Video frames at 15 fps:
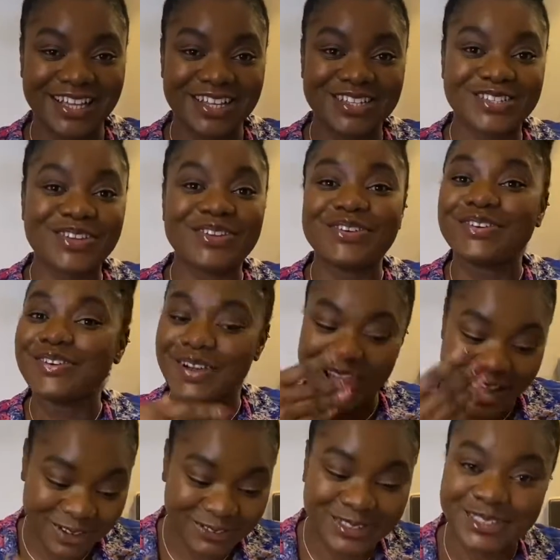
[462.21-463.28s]
So you
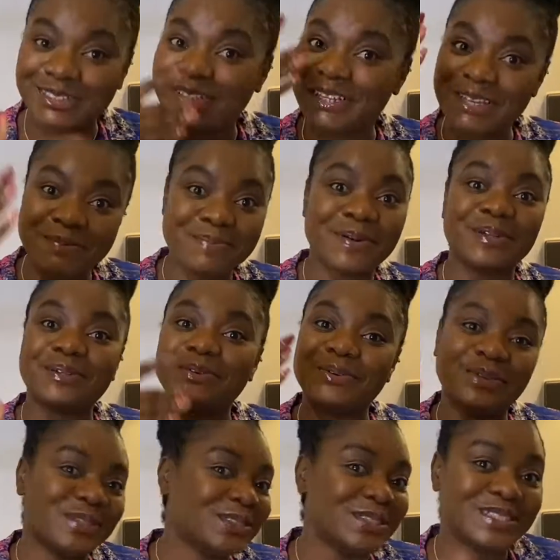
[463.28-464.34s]
have to keep on
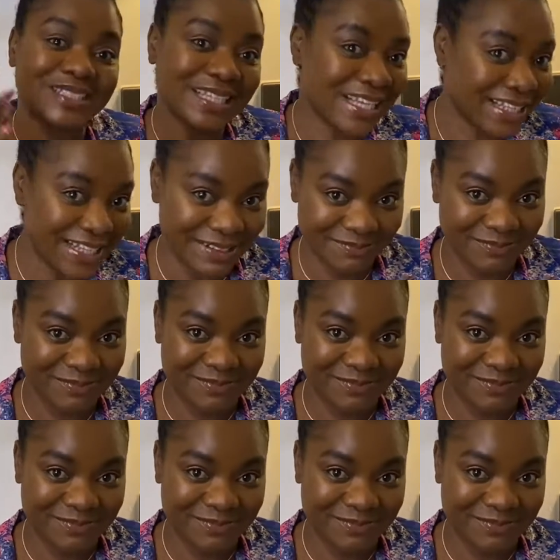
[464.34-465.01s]
going to see them.